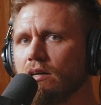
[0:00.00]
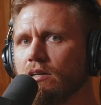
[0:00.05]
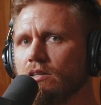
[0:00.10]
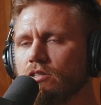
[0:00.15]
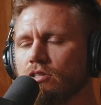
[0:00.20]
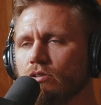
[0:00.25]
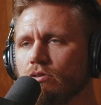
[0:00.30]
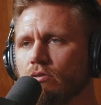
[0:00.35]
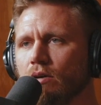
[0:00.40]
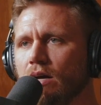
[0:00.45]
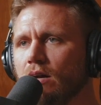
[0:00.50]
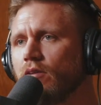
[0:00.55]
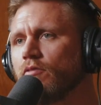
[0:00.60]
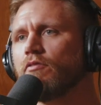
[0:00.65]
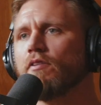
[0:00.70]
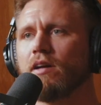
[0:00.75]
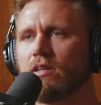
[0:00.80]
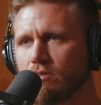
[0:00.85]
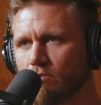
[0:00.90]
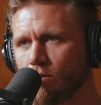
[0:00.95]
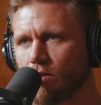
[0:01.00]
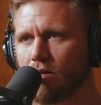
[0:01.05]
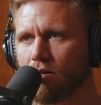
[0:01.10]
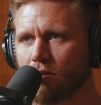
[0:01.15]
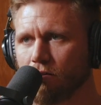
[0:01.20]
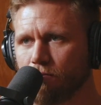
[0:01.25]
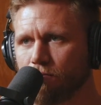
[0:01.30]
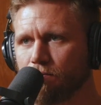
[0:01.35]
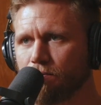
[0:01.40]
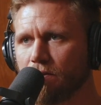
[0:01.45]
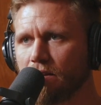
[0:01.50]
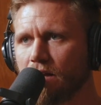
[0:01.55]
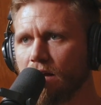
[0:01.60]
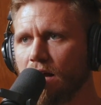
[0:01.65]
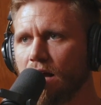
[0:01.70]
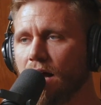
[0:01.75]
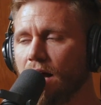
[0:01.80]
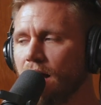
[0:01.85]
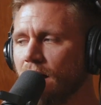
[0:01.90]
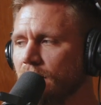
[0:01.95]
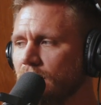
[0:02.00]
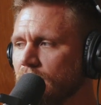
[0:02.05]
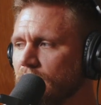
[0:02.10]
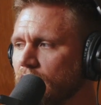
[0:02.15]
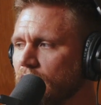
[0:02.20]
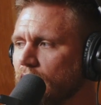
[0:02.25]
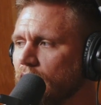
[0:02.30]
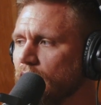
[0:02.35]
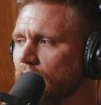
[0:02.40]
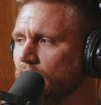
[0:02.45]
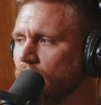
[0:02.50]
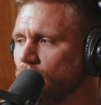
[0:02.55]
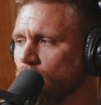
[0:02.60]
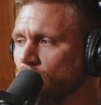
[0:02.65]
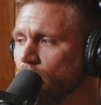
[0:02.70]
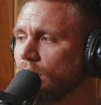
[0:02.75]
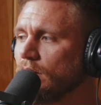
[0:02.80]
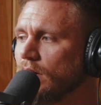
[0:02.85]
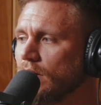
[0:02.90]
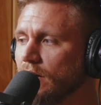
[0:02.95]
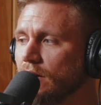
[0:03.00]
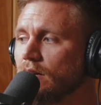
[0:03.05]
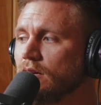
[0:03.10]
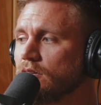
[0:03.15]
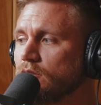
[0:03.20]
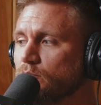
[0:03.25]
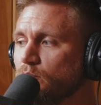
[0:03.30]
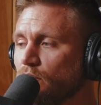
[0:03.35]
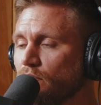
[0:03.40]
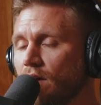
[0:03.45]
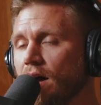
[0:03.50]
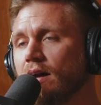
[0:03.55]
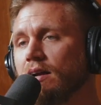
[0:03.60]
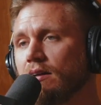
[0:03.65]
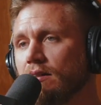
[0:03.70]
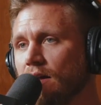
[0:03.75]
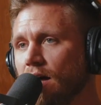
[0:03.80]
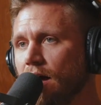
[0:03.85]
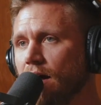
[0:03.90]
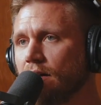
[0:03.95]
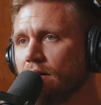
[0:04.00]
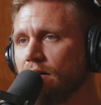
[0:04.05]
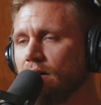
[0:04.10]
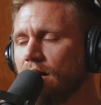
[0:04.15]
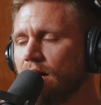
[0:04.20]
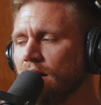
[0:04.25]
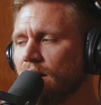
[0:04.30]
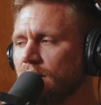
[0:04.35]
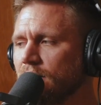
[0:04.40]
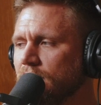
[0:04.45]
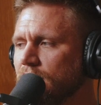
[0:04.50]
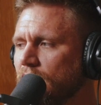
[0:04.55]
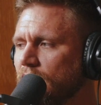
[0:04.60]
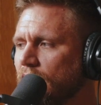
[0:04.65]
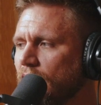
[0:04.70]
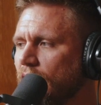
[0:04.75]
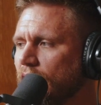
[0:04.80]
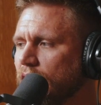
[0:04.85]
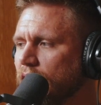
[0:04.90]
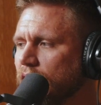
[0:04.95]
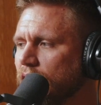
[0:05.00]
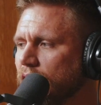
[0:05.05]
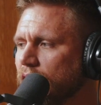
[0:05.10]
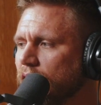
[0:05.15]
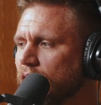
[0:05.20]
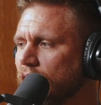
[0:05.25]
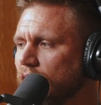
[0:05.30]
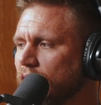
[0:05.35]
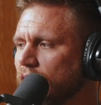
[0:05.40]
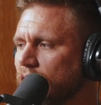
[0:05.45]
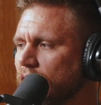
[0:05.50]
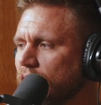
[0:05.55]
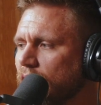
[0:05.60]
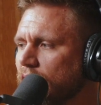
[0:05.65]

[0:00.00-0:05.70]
to interface with it. And Neuralink is providing that. And I think that,